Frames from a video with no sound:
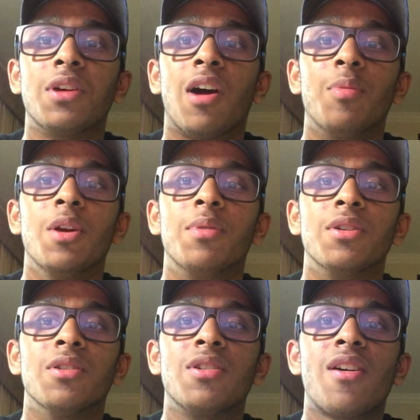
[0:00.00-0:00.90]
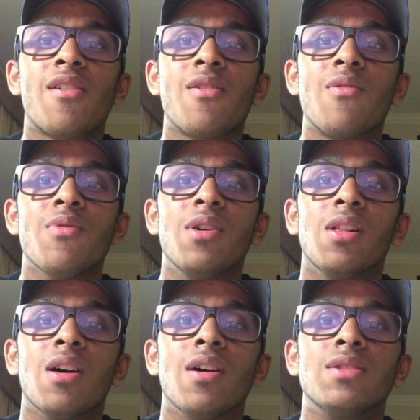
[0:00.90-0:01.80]
I'll be able to
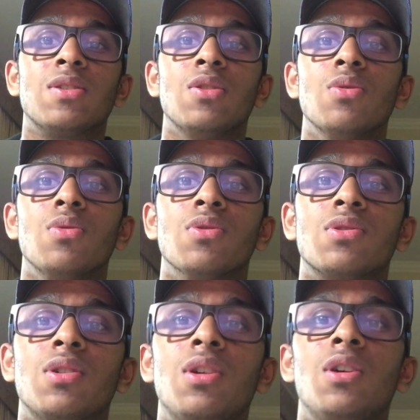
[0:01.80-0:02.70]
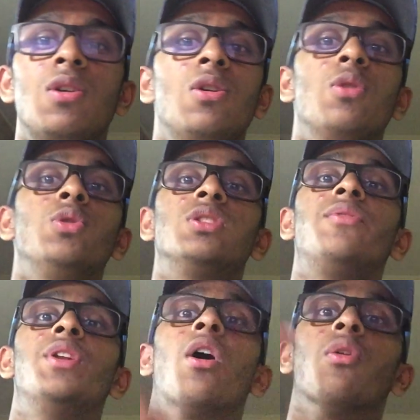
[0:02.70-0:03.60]
realize who's
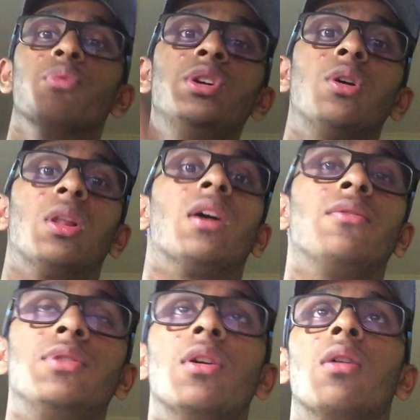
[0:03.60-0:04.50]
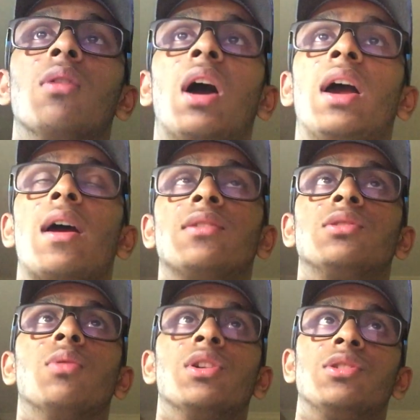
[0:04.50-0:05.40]
living a real life. I
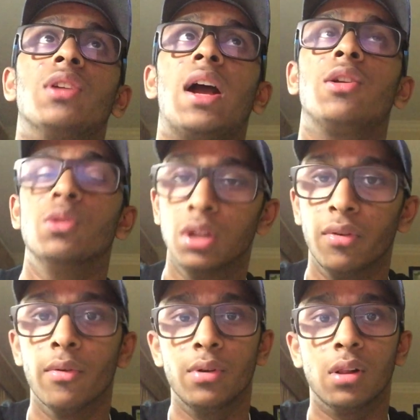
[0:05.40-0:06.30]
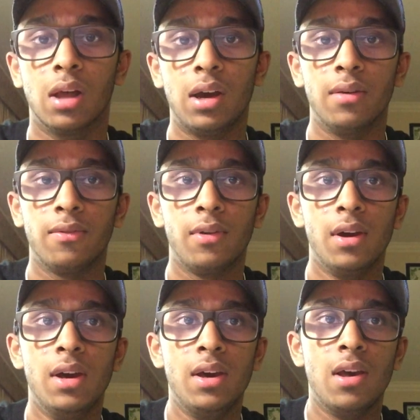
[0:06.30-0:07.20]
asked the question, how do you live a real life?
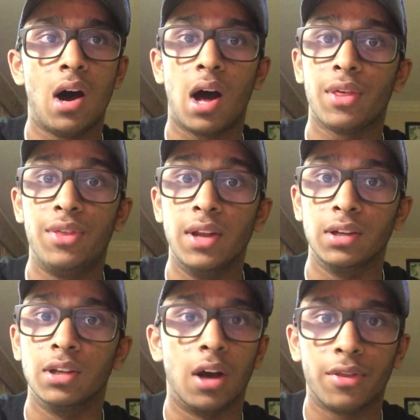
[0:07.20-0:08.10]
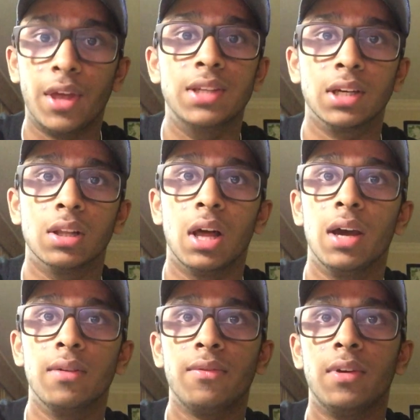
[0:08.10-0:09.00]
An authentic
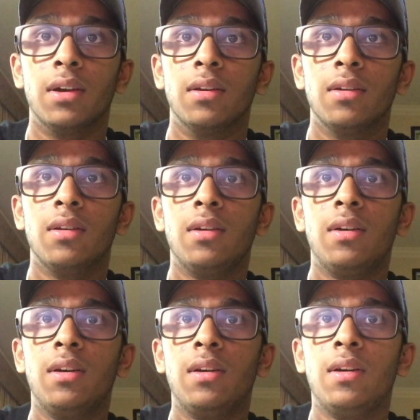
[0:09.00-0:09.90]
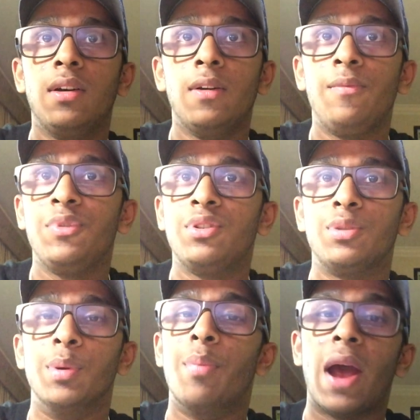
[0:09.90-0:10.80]
life, and
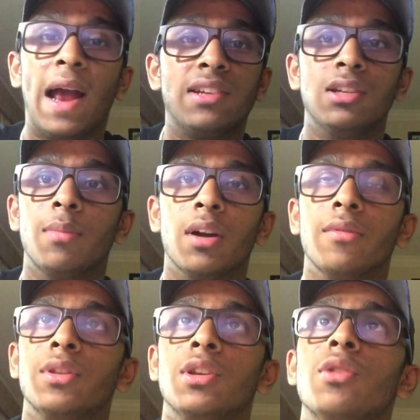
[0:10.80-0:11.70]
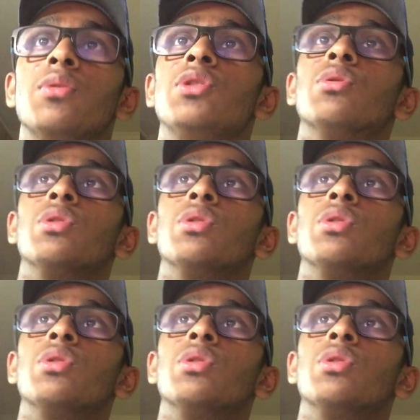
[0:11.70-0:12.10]
just be passionate about everything you do.